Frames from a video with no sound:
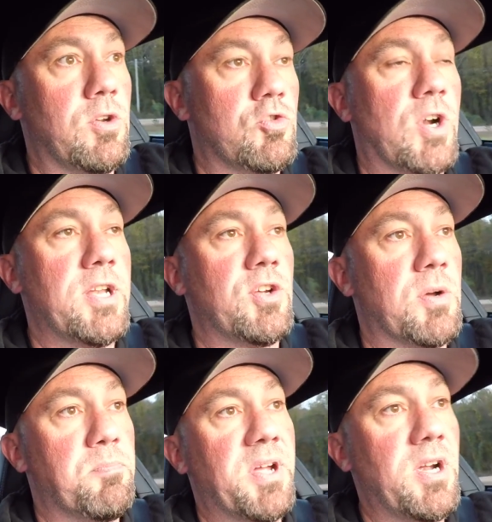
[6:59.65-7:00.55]
trying to
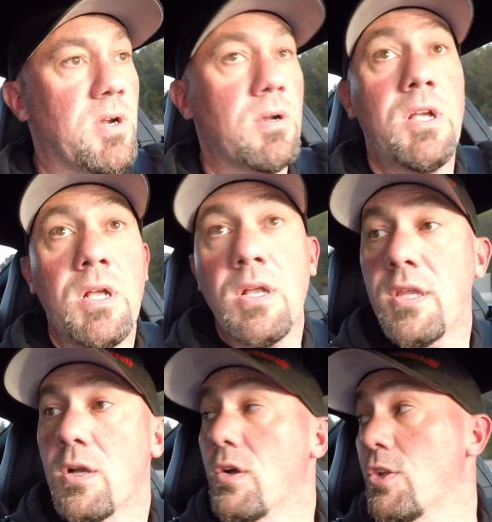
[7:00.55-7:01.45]
compare,
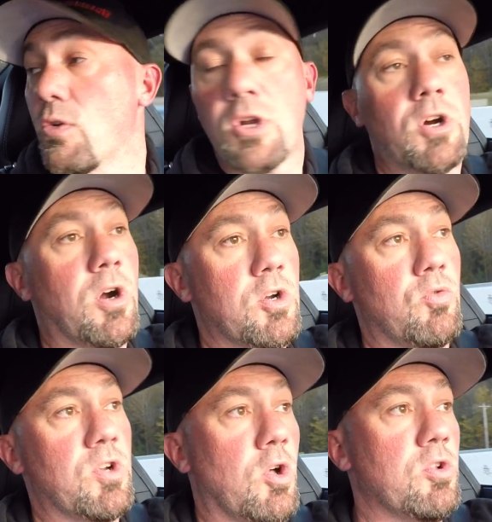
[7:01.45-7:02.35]
a newer car to
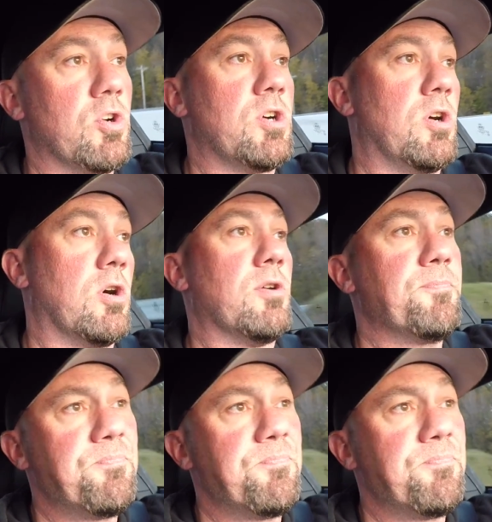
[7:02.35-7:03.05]
an older car.